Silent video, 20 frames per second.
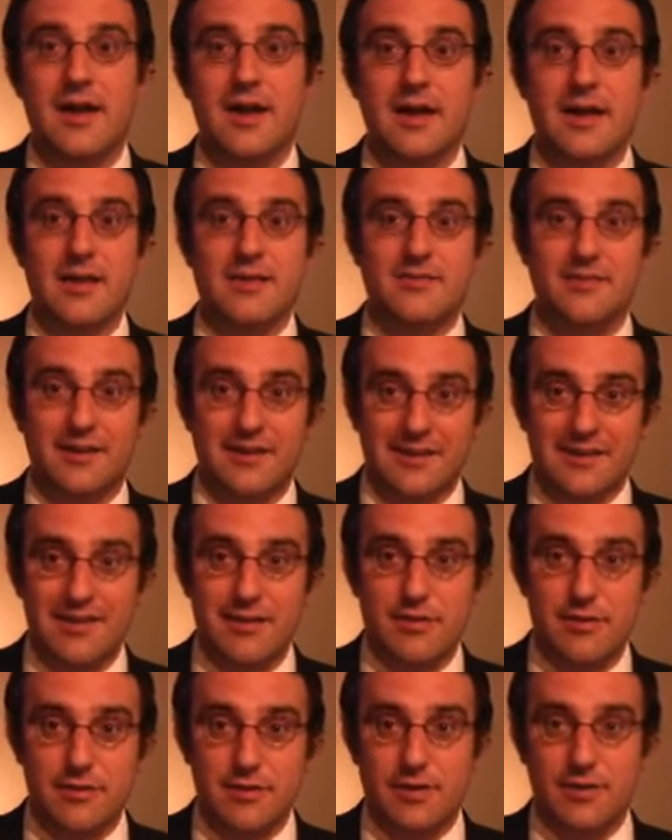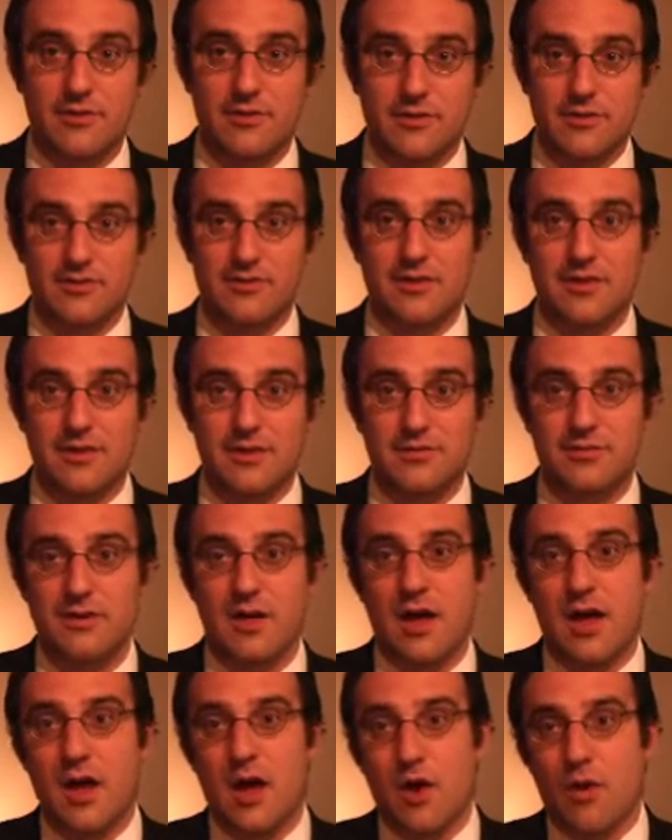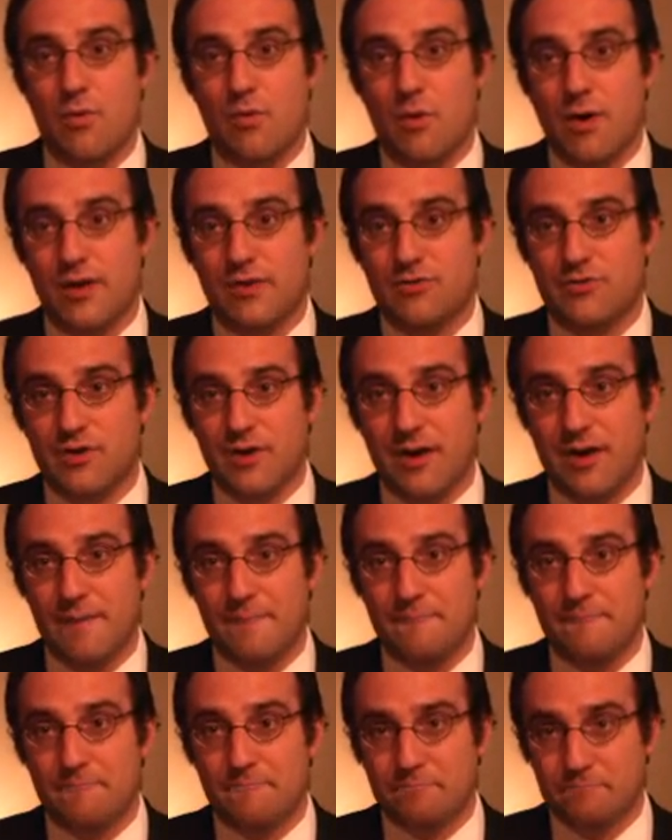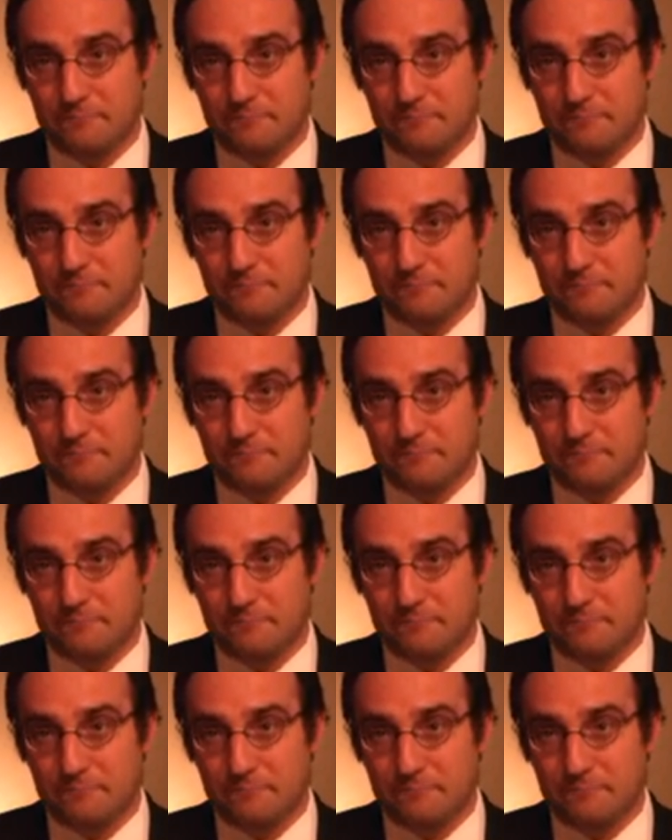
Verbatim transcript: It's a lethal disease, which um,